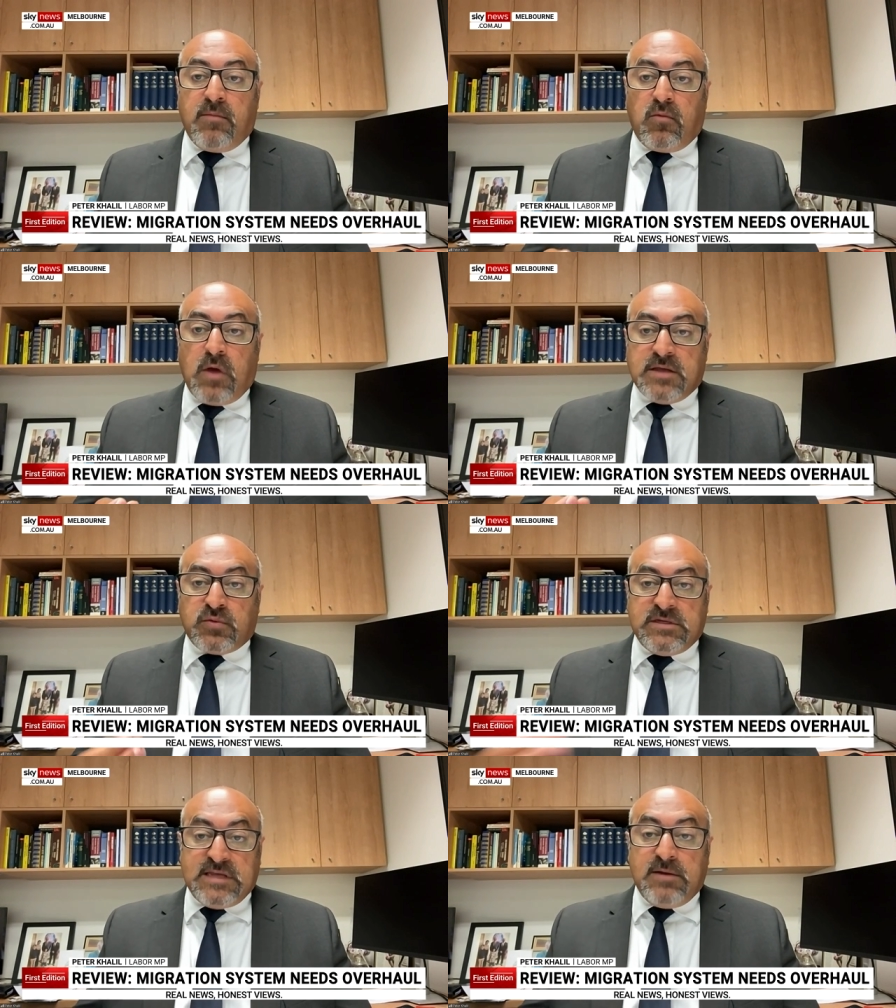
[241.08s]
um,
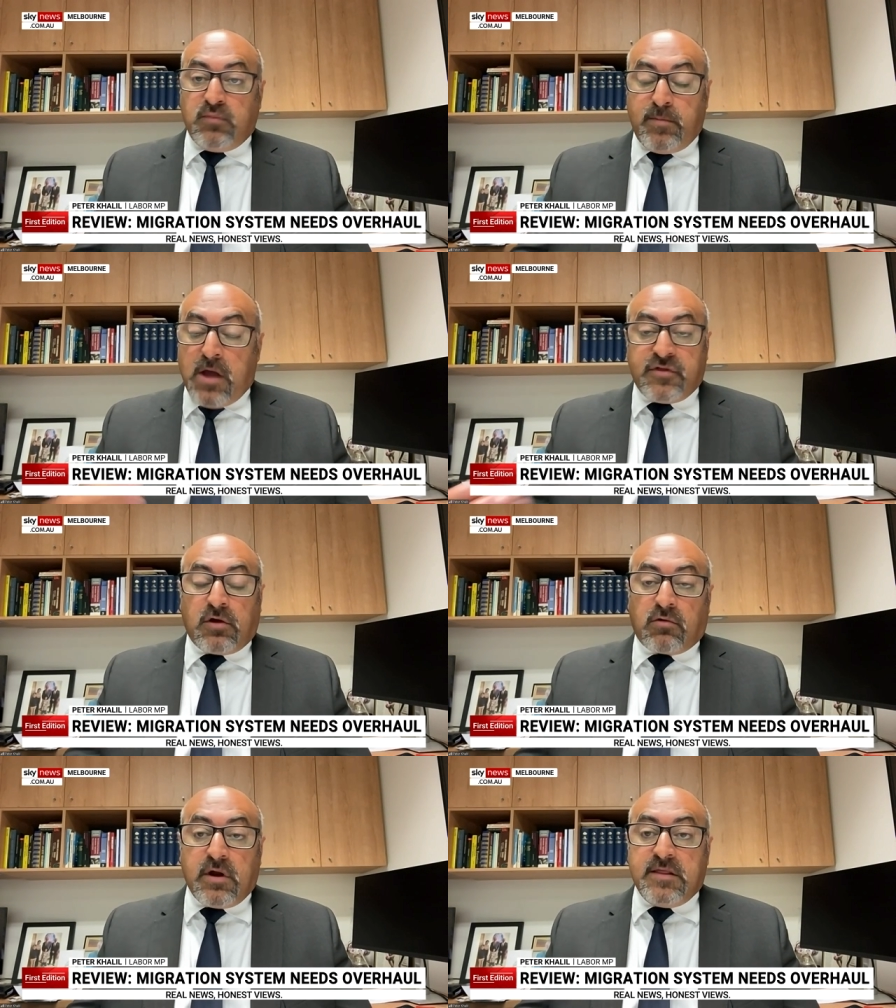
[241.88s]
as we said, we both
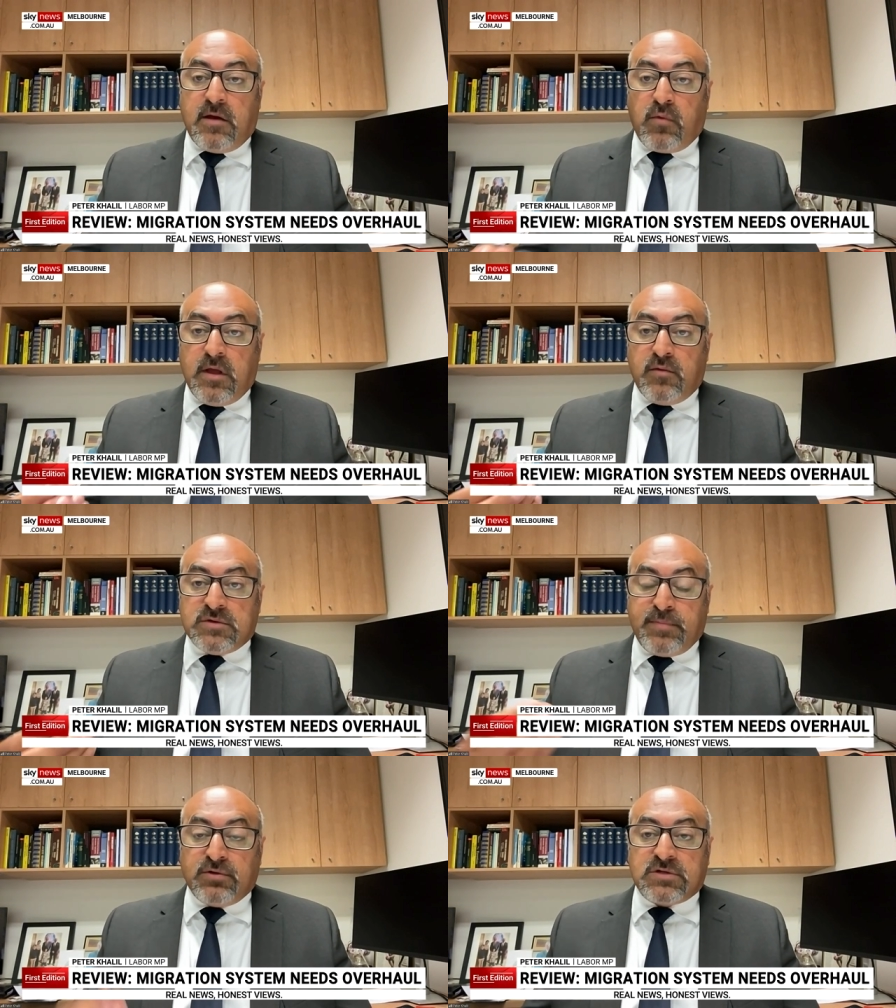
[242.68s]
agree that it
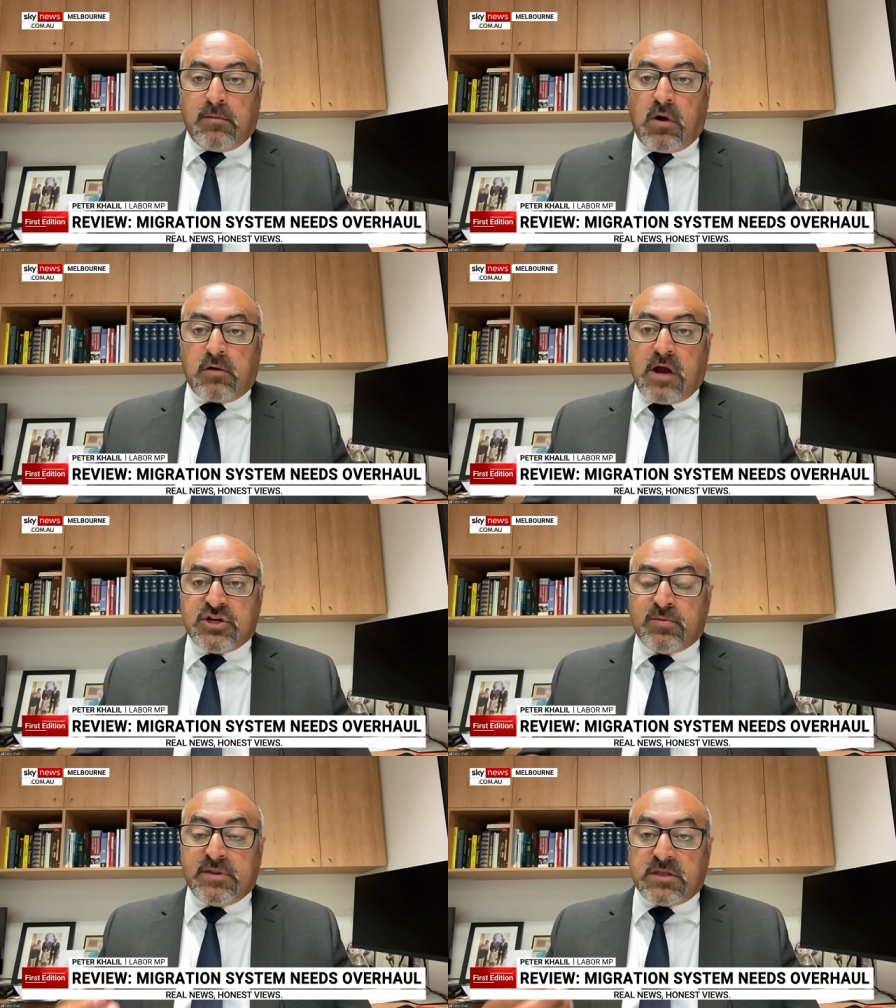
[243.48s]
was built on
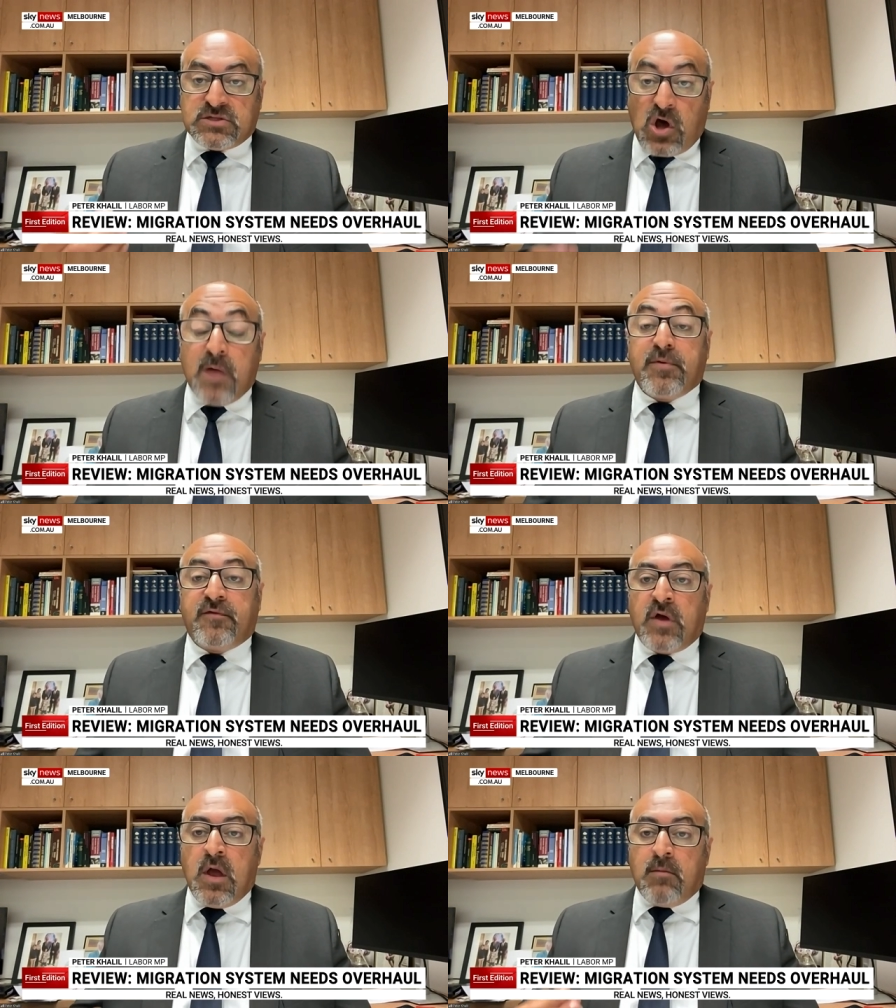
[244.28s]
migration, but the type
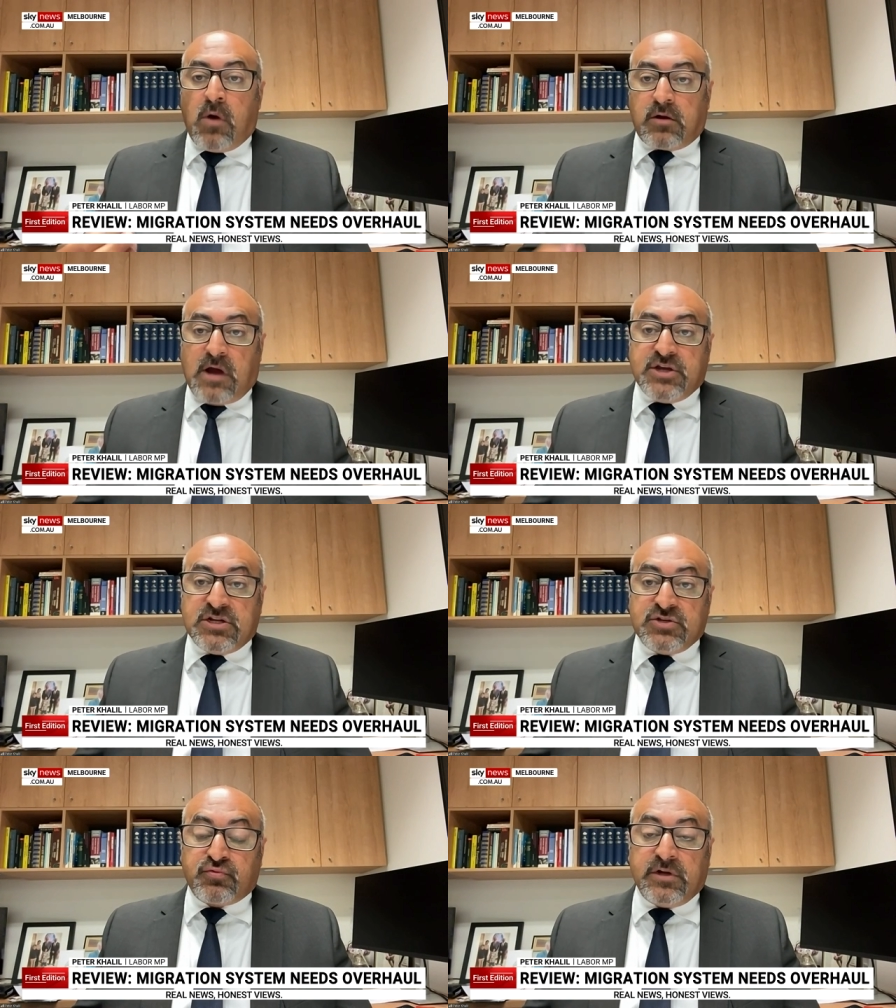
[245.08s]
of
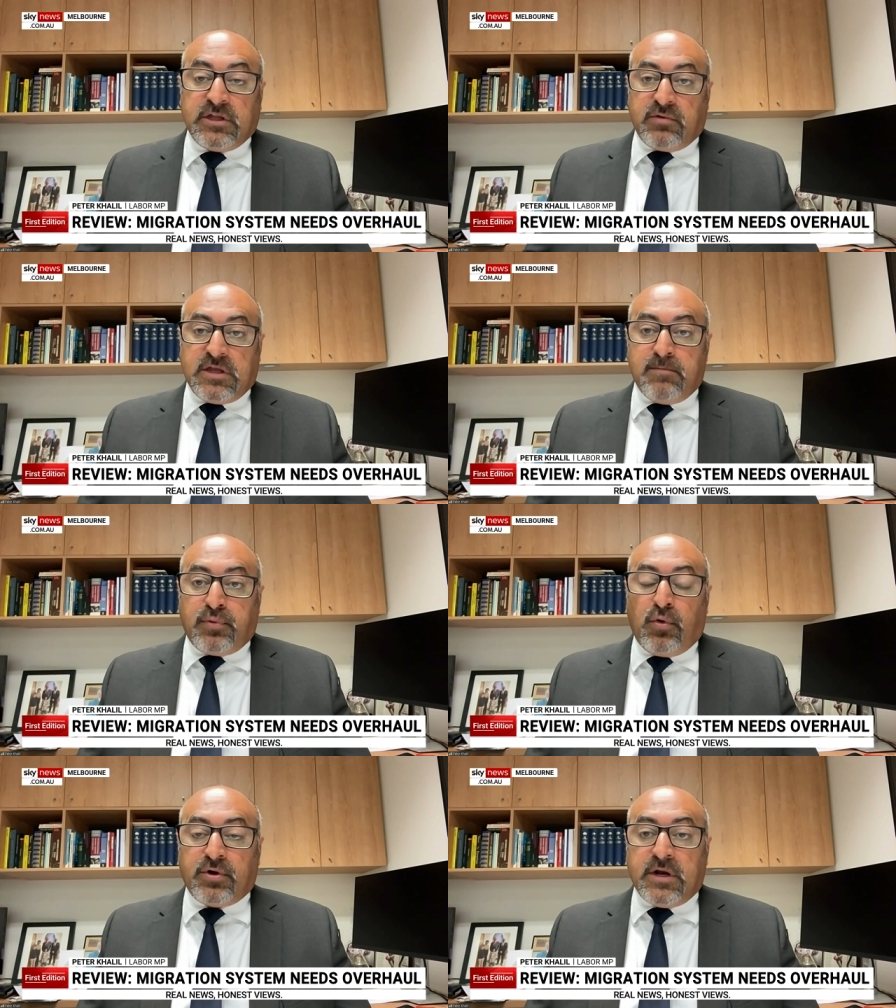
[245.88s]
migration is really, really
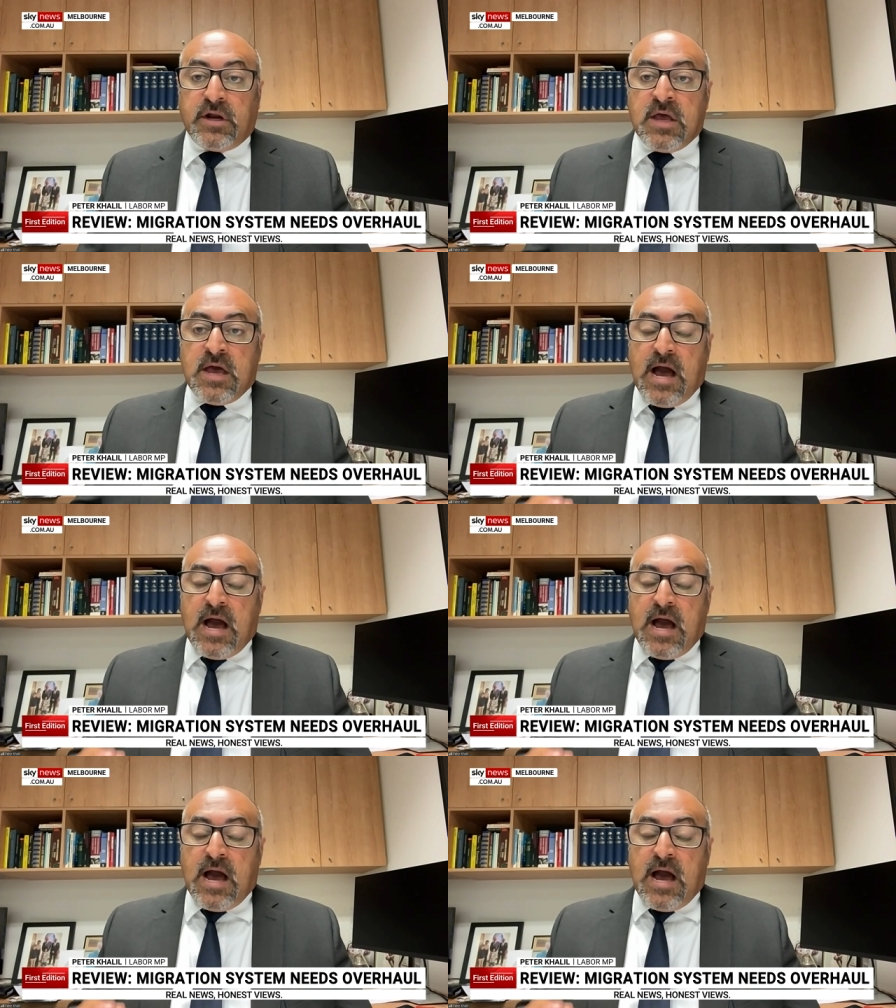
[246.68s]
important.